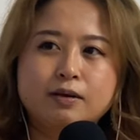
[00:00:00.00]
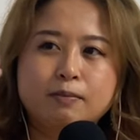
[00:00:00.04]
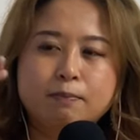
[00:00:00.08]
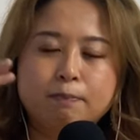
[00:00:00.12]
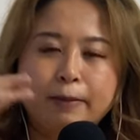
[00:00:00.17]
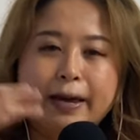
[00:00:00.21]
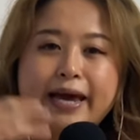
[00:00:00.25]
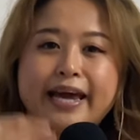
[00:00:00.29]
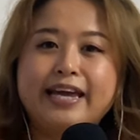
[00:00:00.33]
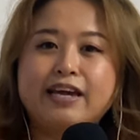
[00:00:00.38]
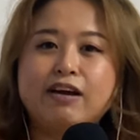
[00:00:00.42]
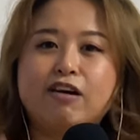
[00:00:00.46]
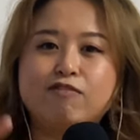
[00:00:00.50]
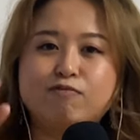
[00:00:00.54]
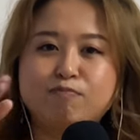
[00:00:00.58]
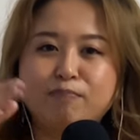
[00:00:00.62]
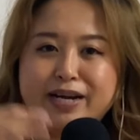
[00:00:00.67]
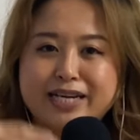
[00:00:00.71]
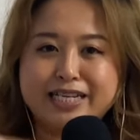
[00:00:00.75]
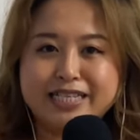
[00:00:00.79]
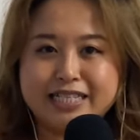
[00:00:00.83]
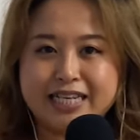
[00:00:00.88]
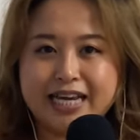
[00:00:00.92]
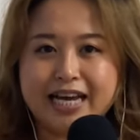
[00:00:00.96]
pay off
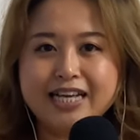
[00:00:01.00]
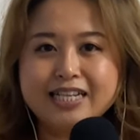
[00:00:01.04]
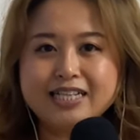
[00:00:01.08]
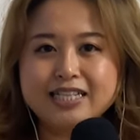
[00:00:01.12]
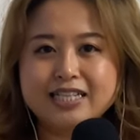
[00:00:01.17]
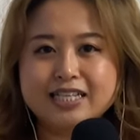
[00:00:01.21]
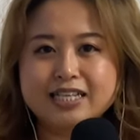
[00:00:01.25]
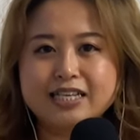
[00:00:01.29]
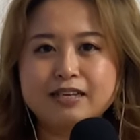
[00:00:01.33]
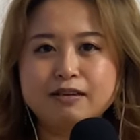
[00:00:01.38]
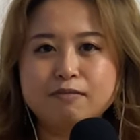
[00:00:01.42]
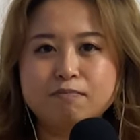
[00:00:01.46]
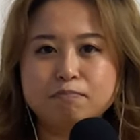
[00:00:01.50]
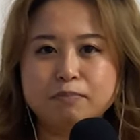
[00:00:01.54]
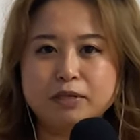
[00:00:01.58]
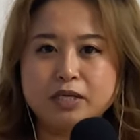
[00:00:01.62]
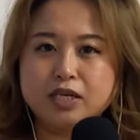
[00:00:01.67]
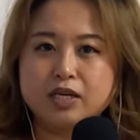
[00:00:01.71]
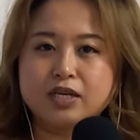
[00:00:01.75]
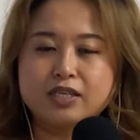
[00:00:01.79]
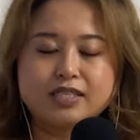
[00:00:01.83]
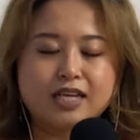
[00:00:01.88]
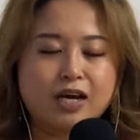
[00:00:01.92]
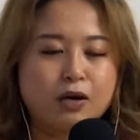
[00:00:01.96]
my debt
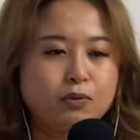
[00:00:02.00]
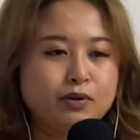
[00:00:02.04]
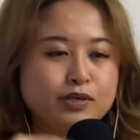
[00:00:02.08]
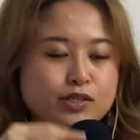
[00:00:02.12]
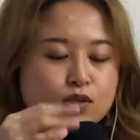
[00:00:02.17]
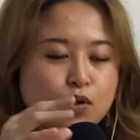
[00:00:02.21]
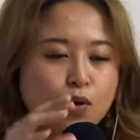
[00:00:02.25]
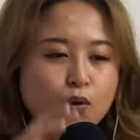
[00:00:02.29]
because I was